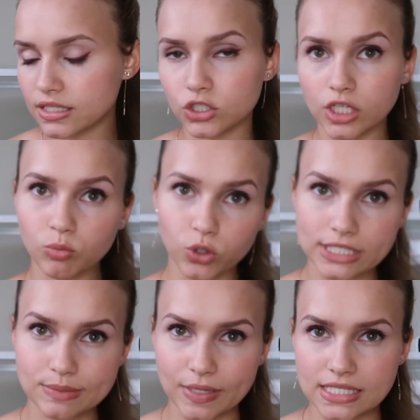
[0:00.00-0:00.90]
They're a little more
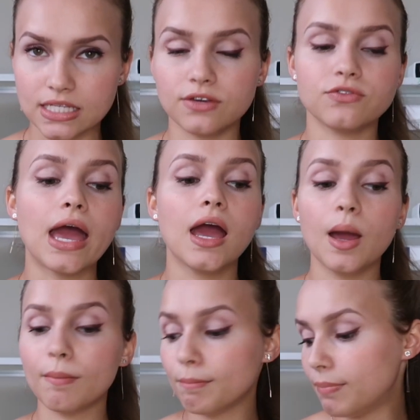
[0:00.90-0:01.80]
expensive,
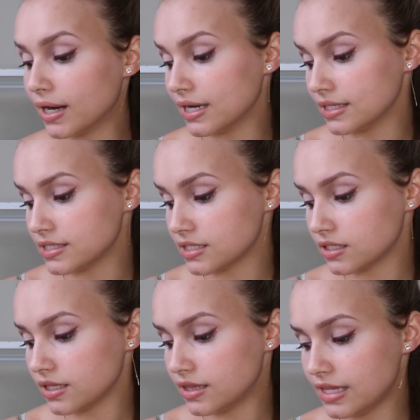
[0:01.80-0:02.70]
but
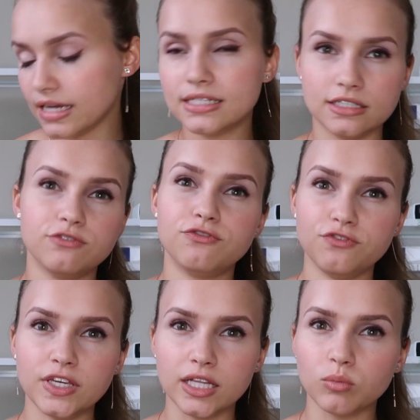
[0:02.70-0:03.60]
they did
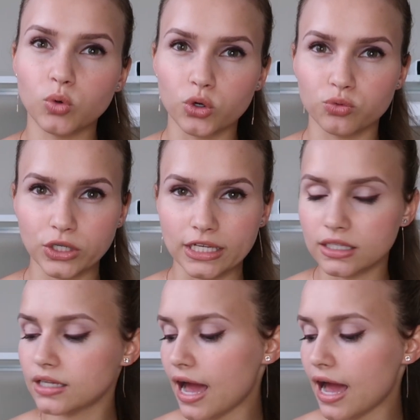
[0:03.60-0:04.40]
feel more real.